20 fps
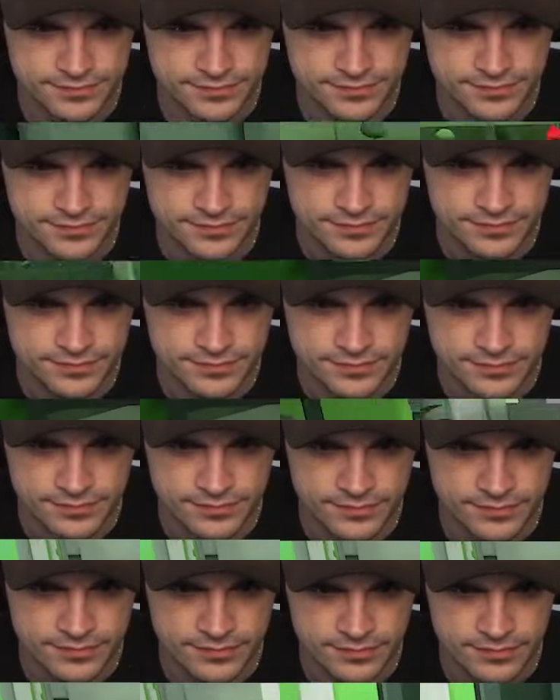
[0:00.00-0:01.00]

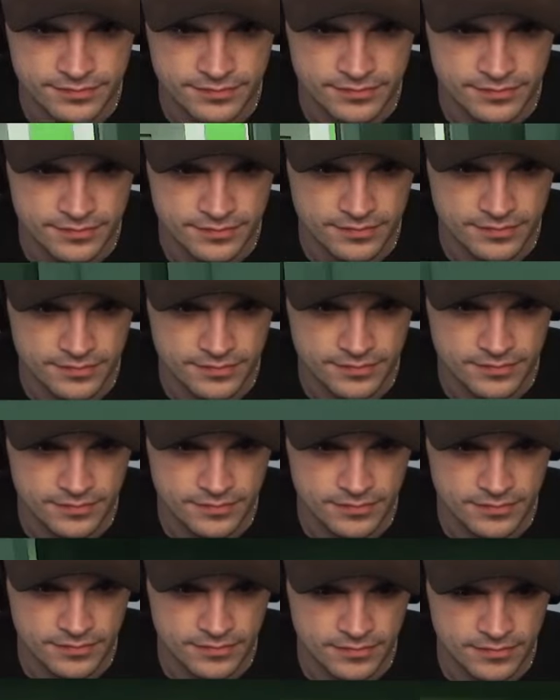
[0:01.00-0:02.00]

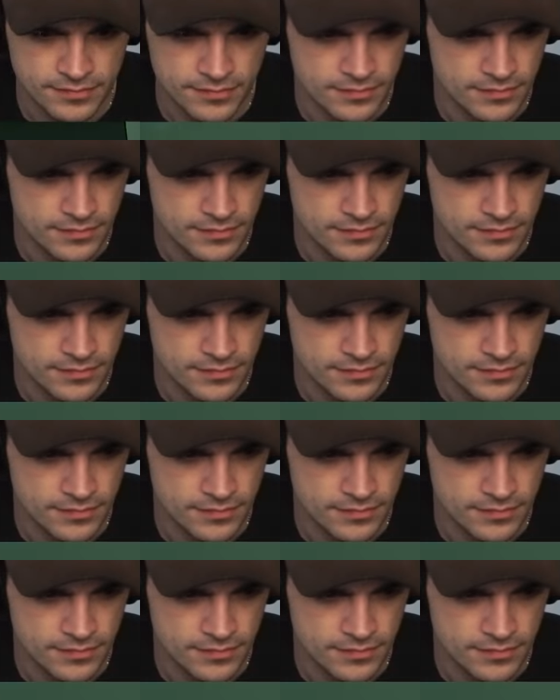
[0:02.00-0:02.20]
No one is speaking in this clip.